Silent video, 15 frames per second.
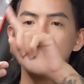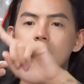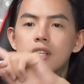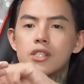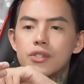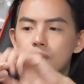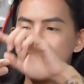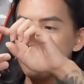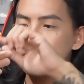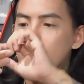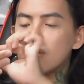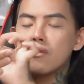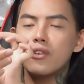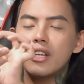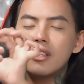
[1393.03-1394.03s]
on Instagram
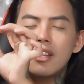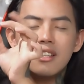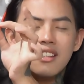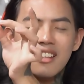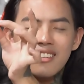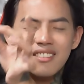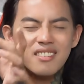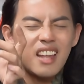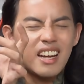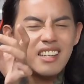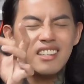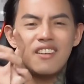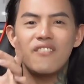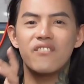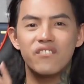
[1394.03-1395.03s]
and reading that
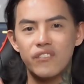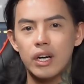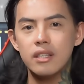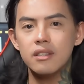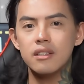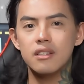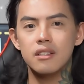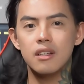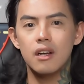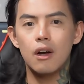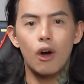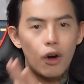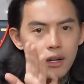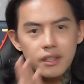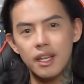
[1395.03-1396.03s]
tiny font
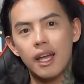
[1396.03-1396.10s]
on the